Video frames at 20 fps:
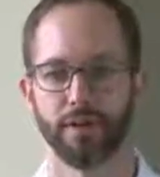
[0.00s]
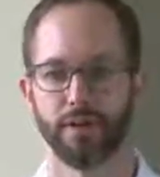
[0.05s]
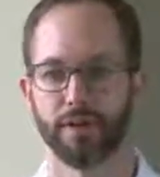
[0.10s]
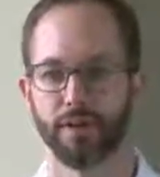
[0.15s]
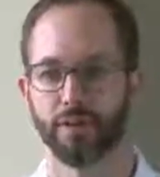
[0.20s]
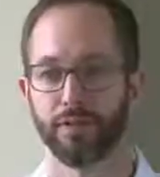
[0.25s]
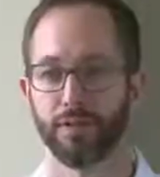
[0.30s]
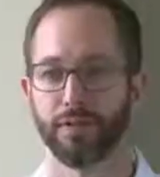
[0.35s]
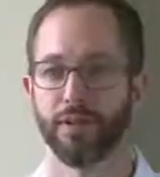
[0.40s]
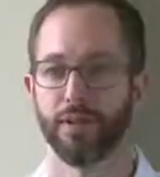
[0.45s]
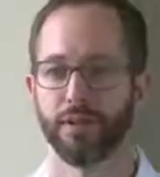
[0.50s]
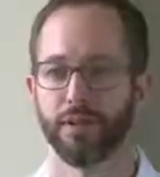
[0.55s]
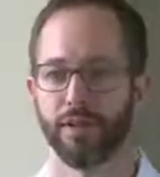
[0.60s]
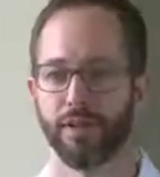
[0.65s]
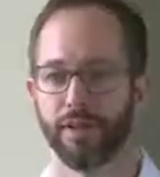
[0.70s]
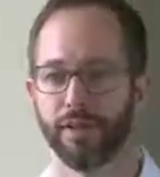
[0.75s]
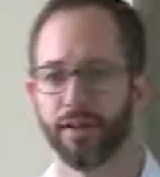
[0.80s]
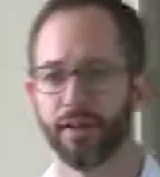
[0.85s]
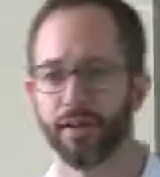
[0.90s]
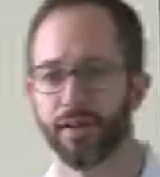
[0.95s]
I think there was a question
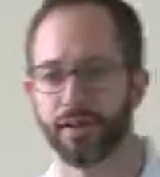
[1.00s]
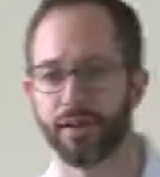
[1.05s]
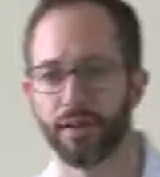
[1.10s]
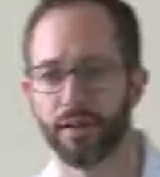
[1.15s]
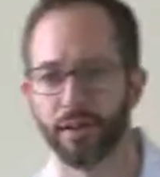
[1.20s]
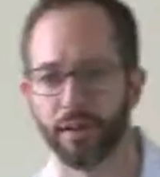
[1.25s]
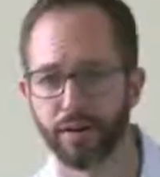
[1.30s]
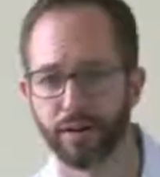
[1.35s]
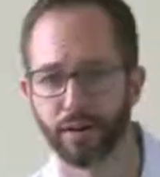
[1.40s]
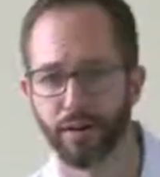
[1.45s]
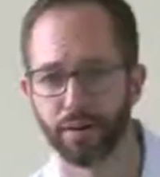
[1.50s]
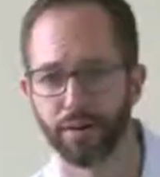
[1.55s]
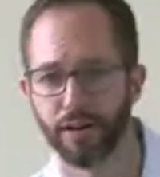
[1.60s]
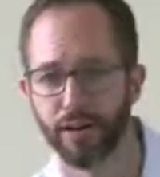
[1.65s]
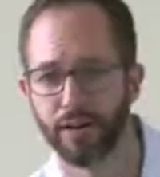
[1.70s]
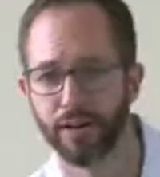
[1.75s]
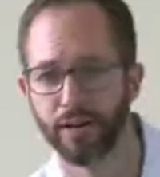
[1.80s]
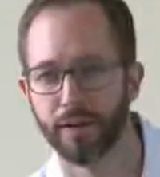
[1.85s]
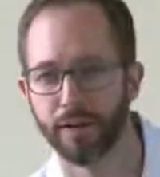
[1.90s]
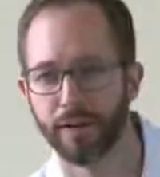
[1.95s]
or a comment.